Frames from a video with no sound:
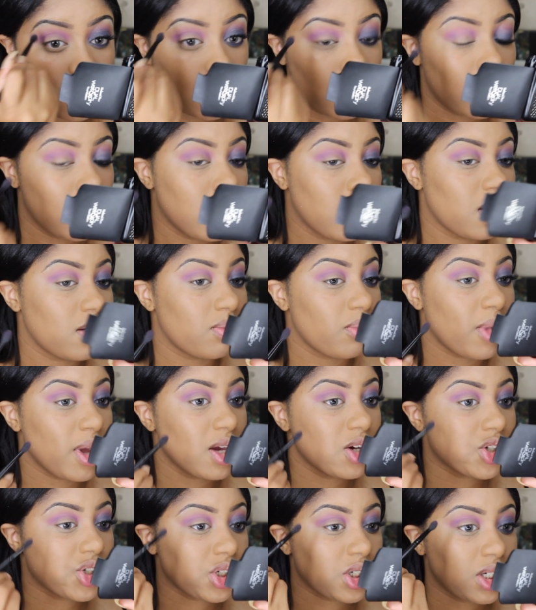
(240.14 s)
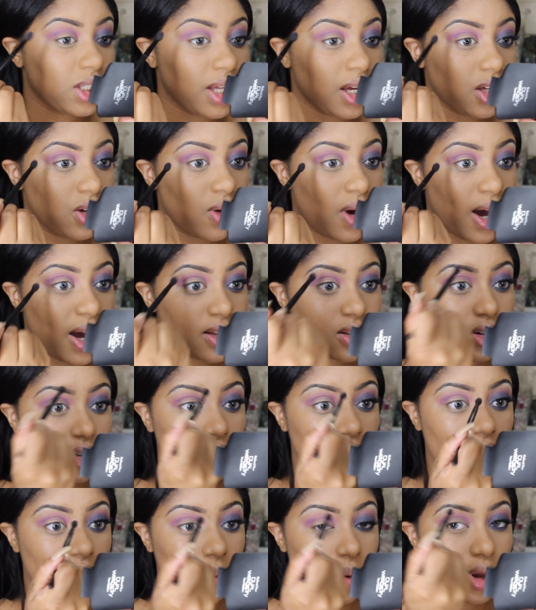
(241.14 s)
And I'm going to just put that right on
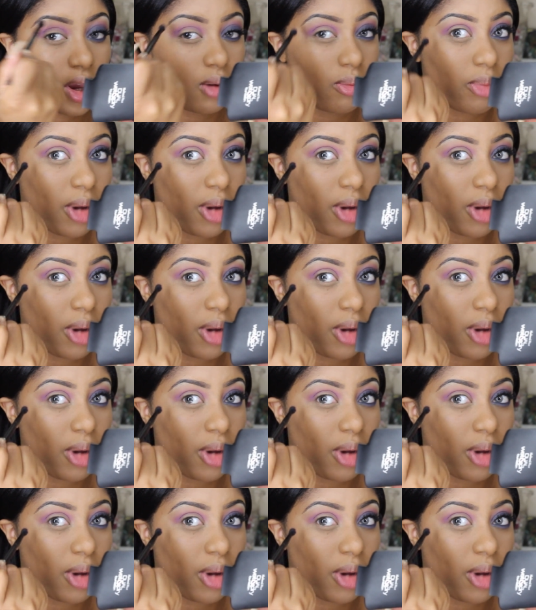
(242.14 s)
top.